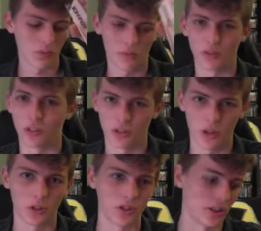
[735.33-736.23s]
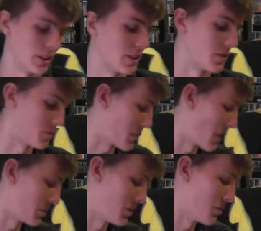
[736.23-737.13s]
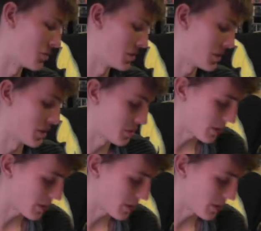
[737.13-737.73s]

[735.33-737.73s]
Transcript: nostalgia again. Is probably the reason it's my